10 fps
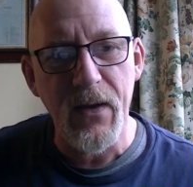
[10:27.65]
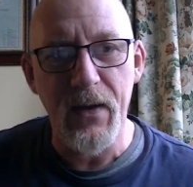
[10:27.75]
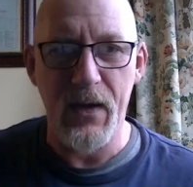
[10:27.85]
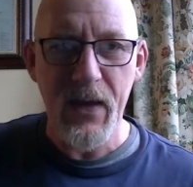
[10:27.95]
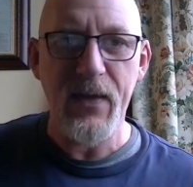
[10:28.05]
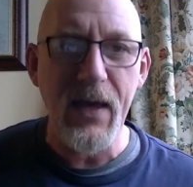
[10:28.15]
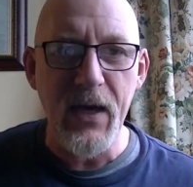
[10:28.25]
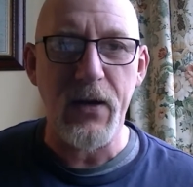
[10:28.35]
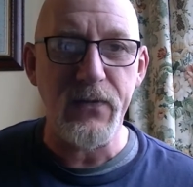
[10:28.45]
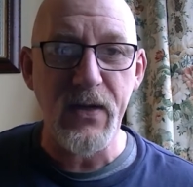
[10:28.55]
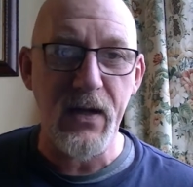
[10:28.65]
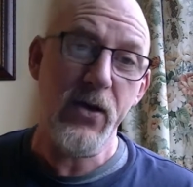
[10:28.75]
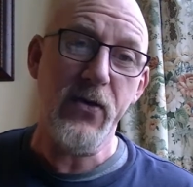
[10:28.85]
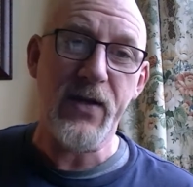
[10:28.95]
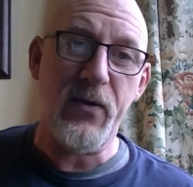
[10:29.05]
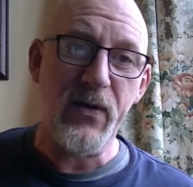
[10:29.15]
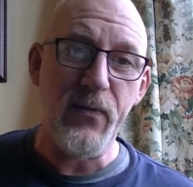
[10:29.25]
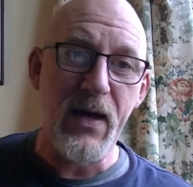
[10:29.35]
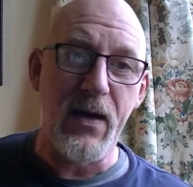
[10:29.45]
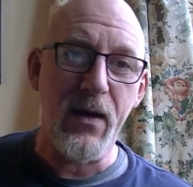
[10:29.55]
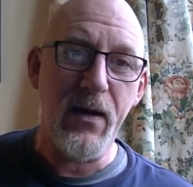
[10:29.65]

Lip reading: And then they get upset, usually with me.